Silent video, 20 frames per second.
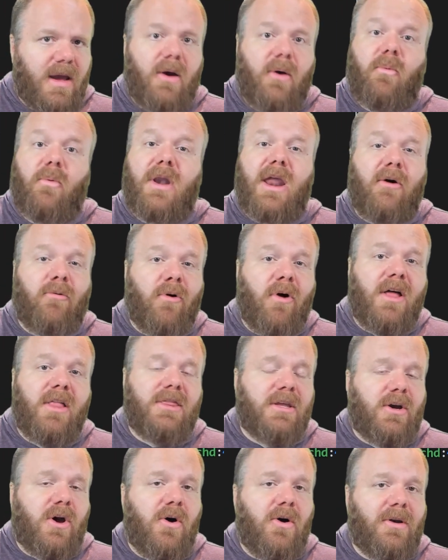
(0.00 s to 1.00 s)
When I run
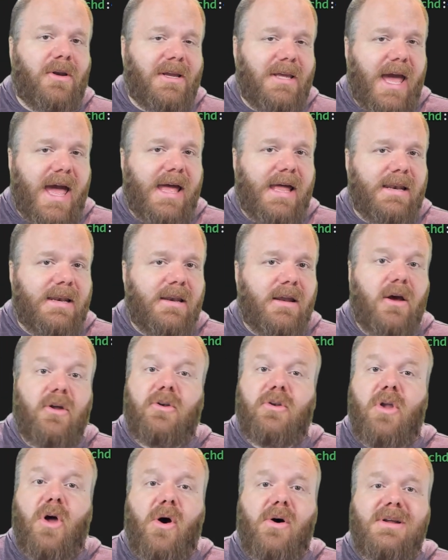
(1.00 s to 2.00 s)
the code again,
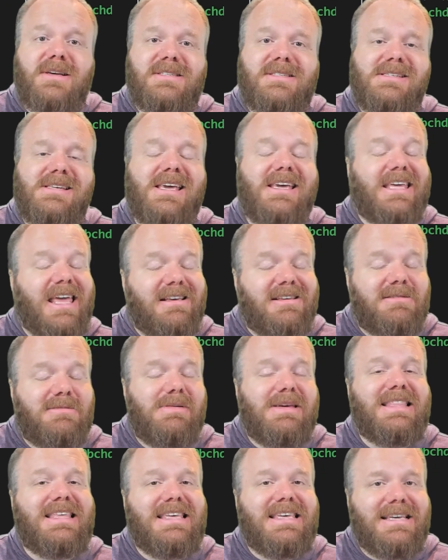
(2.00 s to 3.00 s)
notice it gives
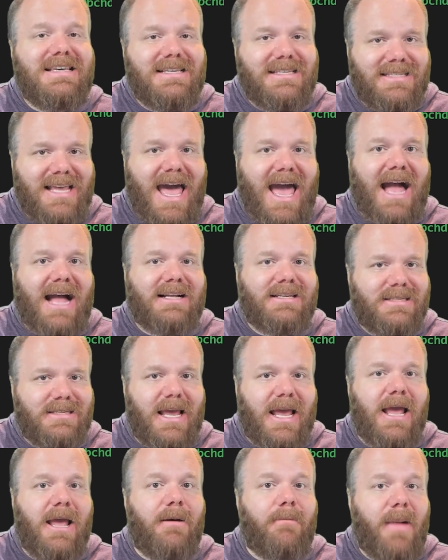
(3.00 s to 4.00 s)
me the exact
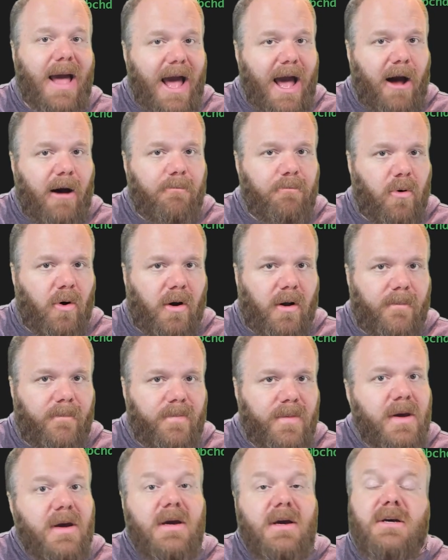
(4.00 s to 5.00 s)
same output.
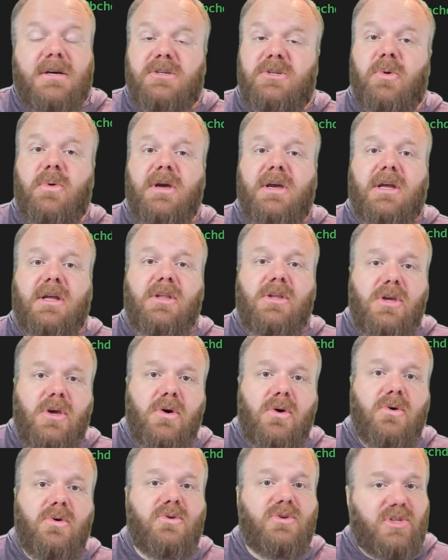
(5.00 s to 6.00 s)
So we can
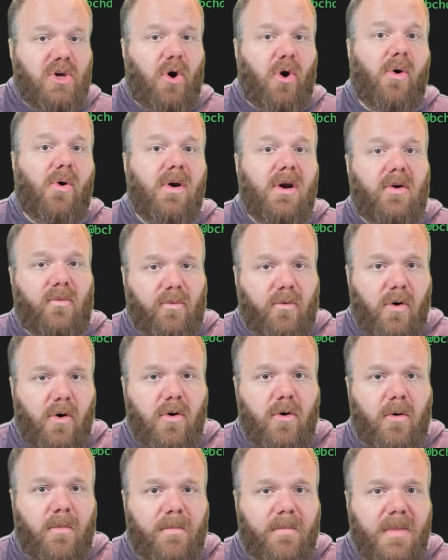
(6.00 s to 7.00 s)
use current
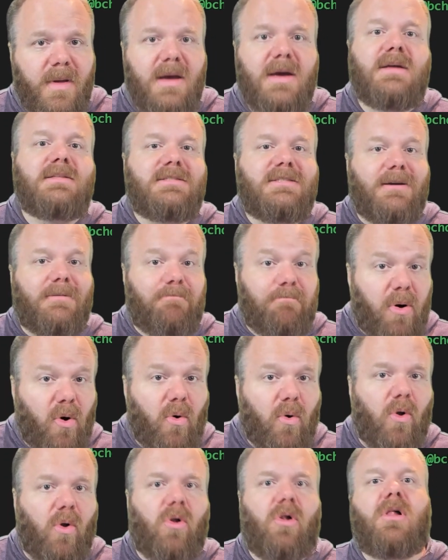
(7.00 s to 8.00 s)
room to
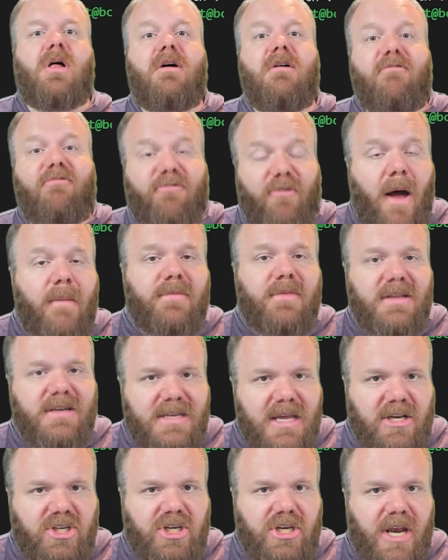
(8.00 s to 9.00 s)
pull from the
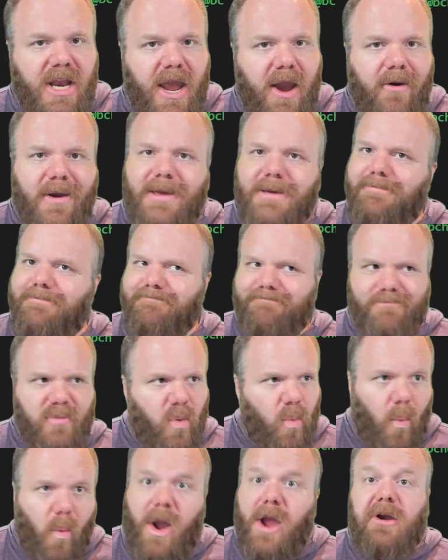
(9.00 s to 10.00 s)
dictionary,
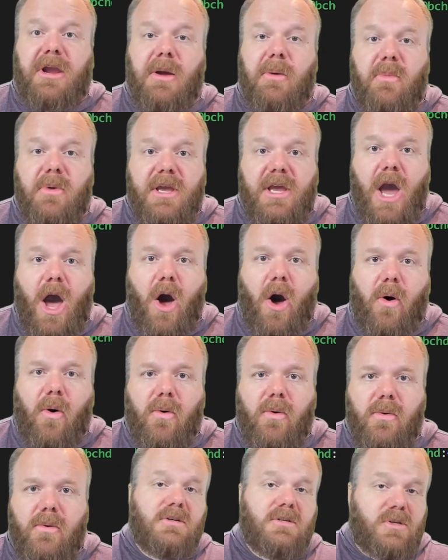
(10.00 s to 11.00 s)
where can we go?
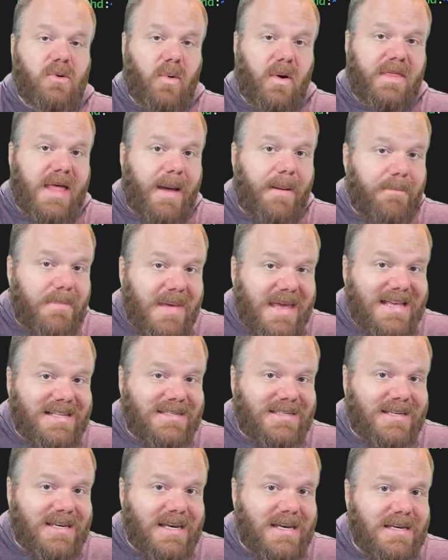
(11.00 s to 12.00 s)
So what that
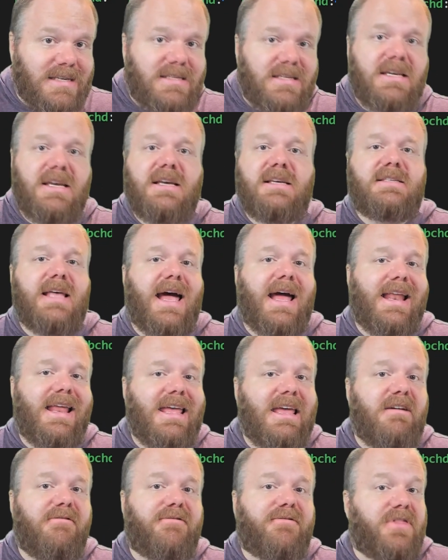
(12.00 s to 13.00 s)
means is that
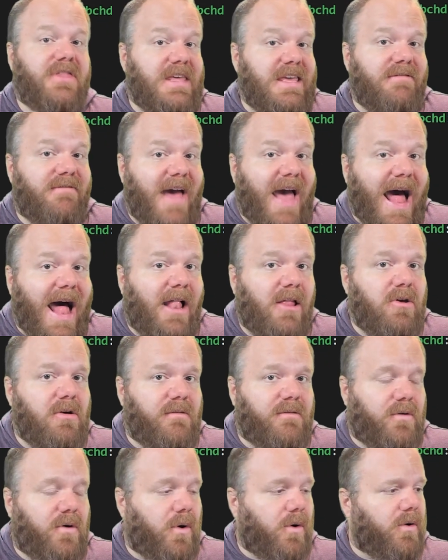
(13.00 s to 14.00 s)
if the value
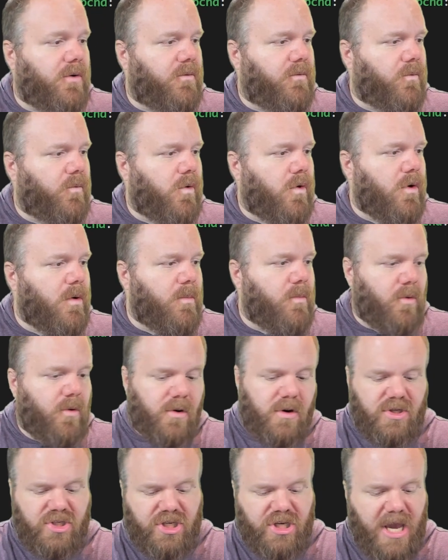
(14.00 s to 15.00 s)
of current room were
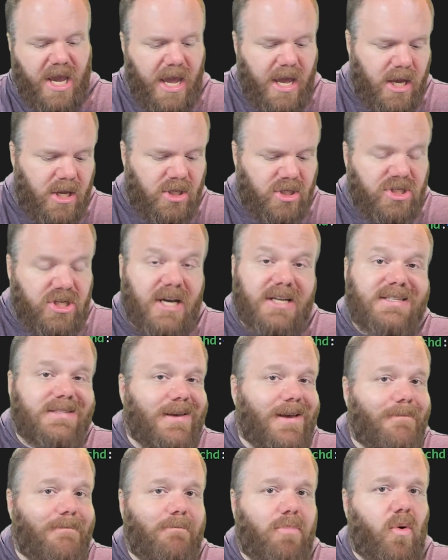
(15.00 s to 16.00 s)
to change at
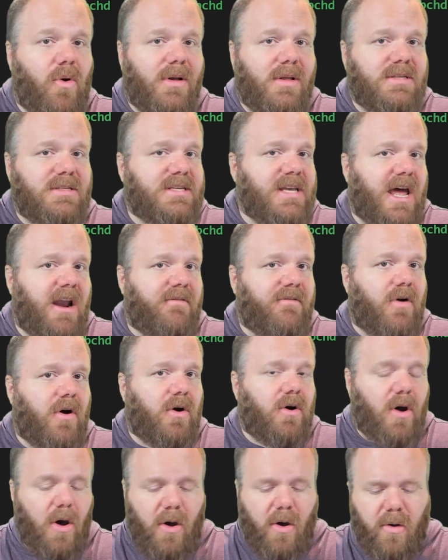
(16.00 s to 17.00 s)
some point inside of our
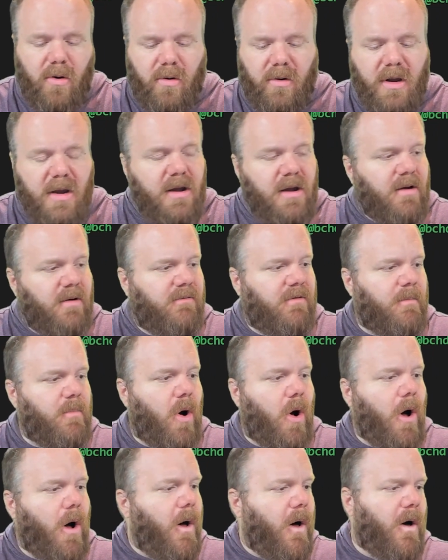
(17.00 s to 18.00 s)
code from
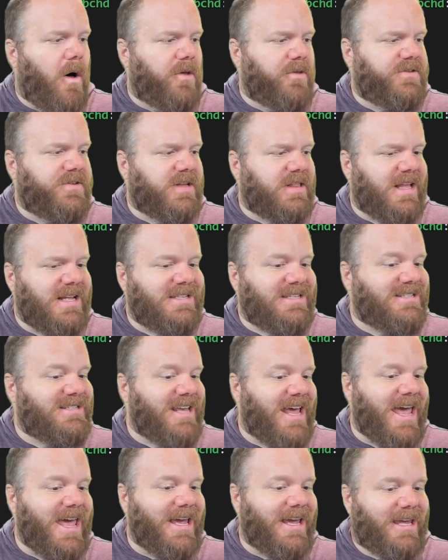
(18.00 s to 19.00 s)
hall to, let's
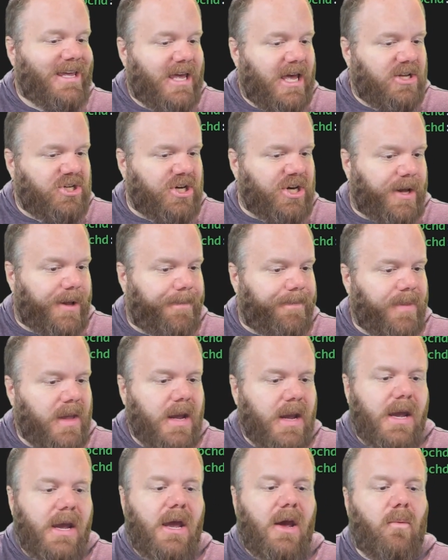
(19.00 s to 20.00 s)
say, kitchen,
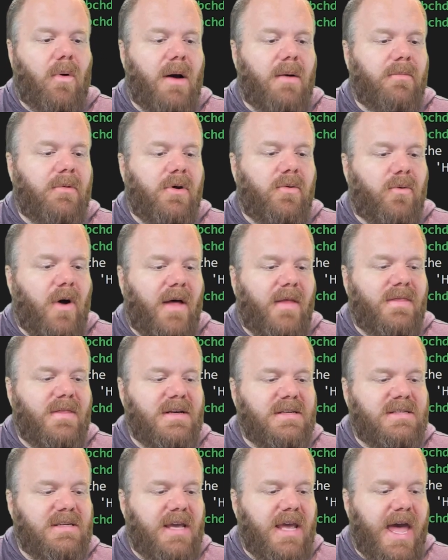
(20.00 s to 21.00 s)
when we run
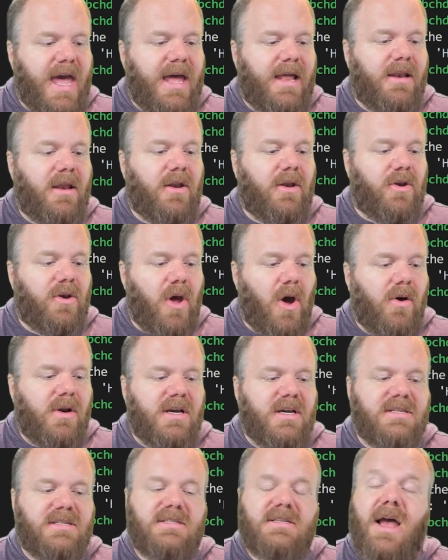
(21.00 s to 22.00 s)
this again,
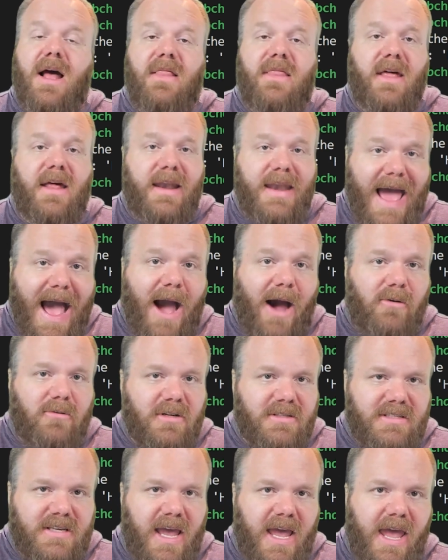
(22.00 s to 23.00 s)
notice that now
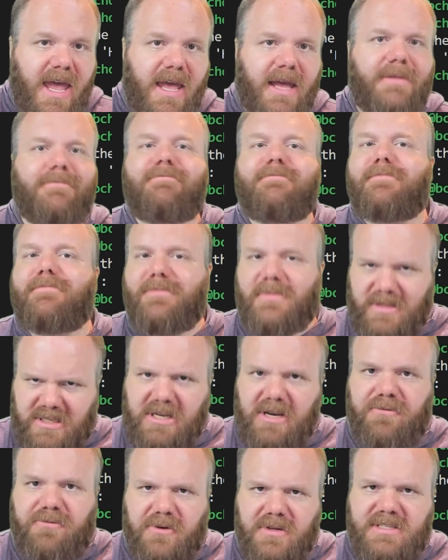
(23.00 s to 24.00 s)
it's saying
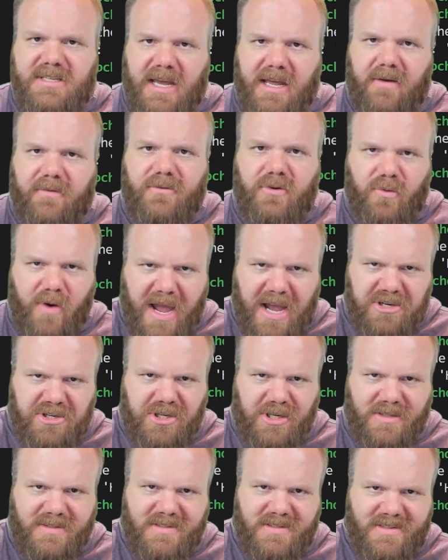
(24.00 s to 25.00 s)
different set of
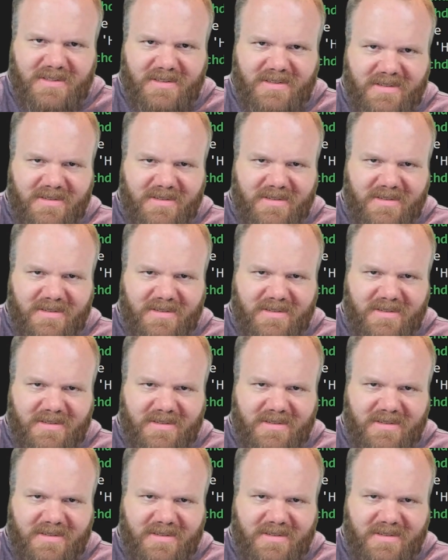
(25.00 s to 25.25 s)
directions.